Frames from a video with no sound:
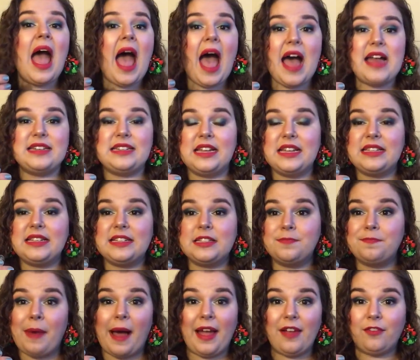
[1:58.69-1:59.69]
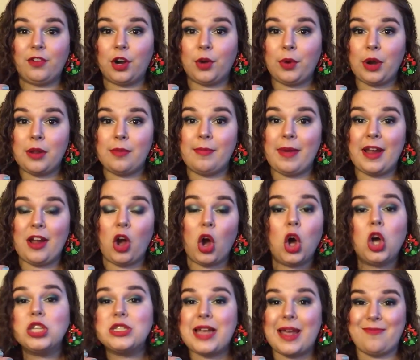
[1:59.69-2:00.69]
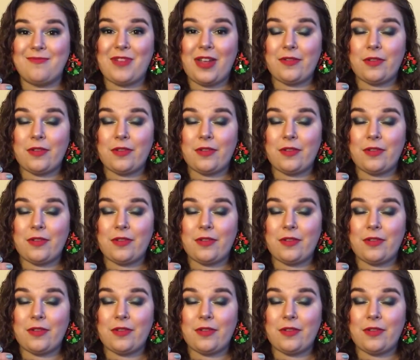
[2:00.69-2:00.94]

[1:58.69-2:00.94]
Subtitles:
At Dusk is by far one of my all-time